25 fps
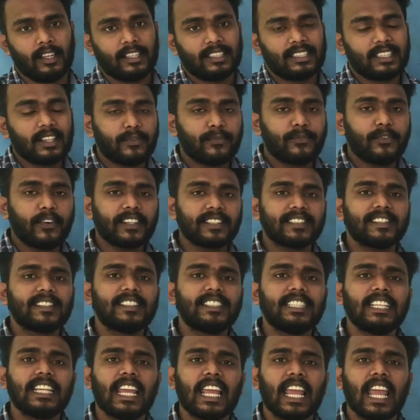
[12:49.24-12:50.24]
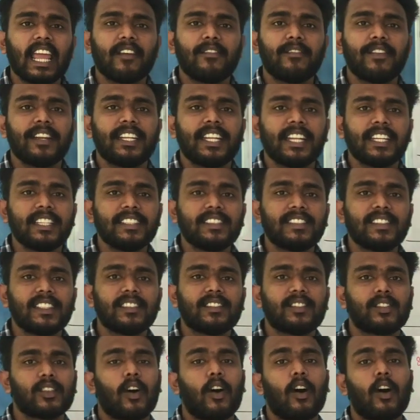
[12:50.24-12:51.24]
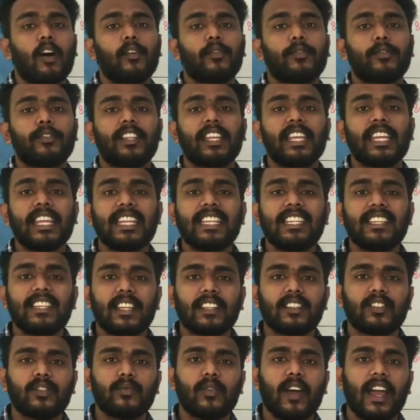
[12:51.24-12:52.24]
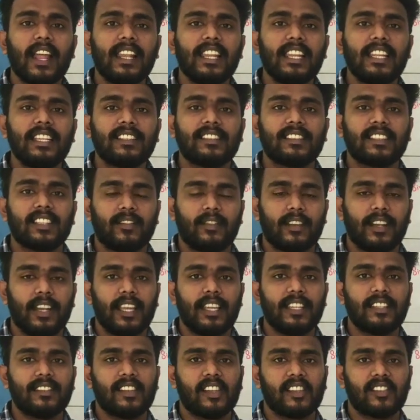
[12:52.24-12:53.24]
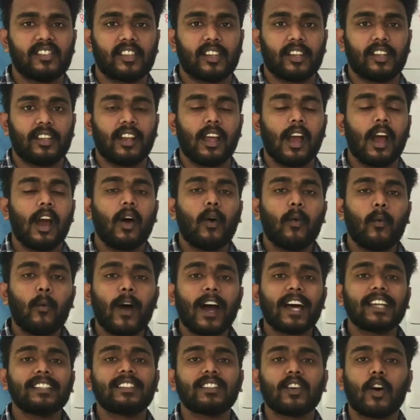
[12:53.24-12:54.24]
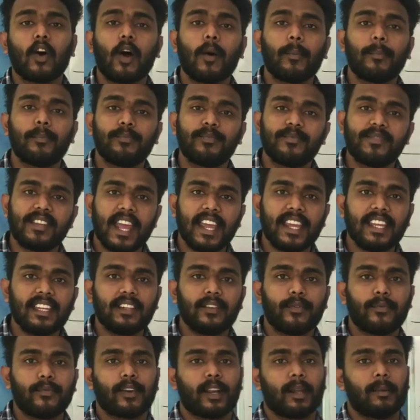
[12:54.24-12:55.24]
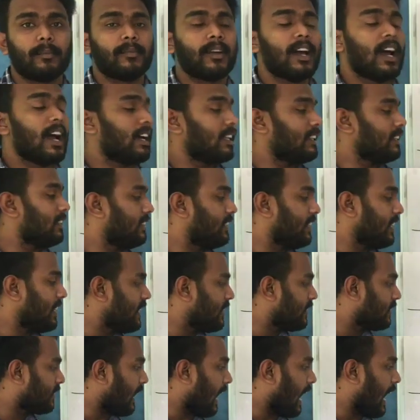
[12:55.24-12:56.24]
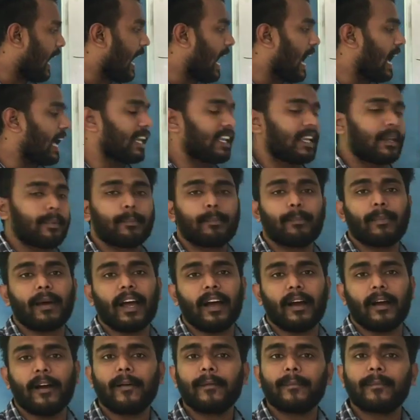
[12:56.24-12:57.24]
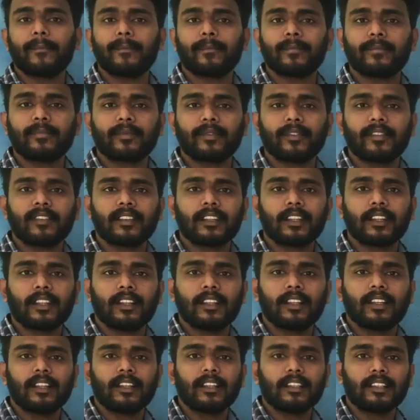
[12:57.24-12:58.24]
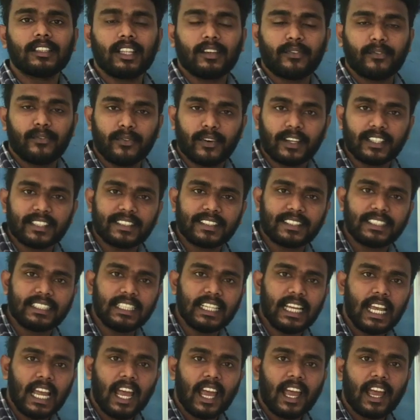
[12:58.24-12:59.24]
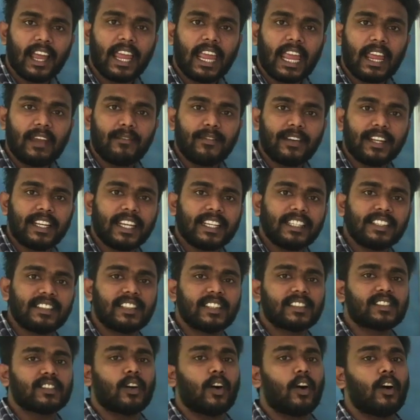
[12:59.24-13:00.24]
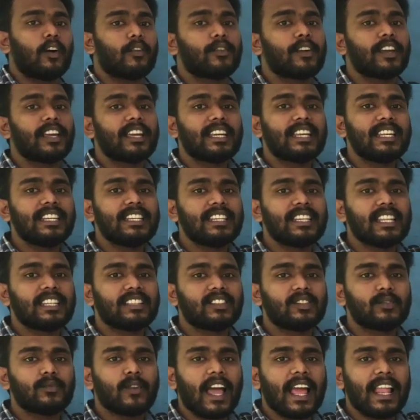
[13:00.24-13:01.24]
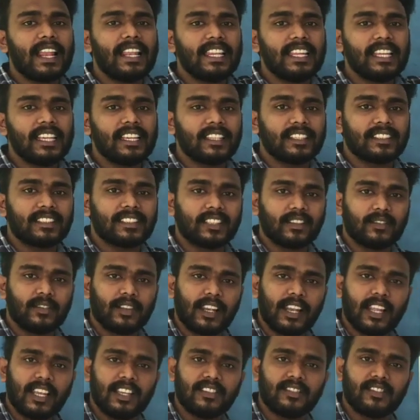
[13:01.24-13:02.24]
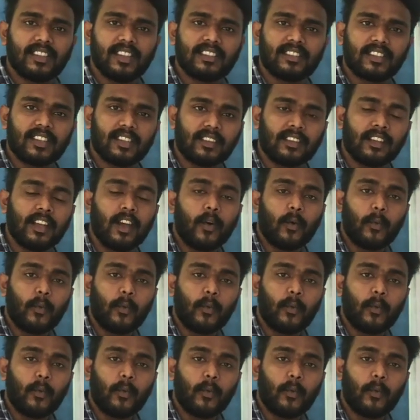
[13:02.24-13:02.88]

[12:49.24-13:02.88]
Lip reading: The first evidences of the Indus Valley civilization was obtained from this Harappa. The first evidences of Indus Valley civilization,